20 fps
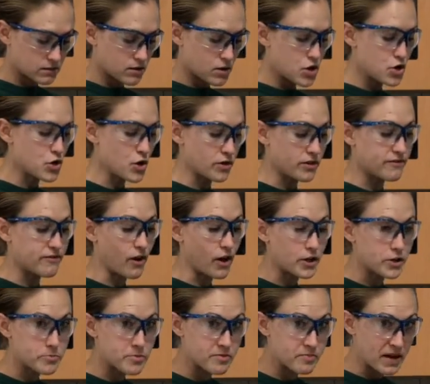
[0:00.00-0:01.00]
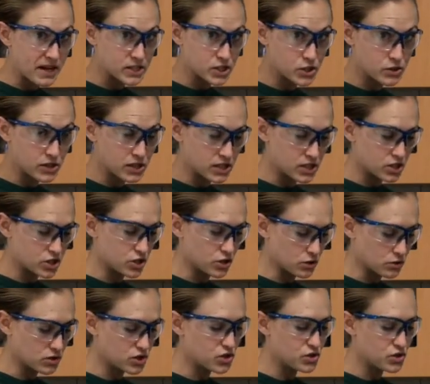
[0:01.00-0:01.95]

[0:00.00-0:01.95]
you know the volume of base you needed to use,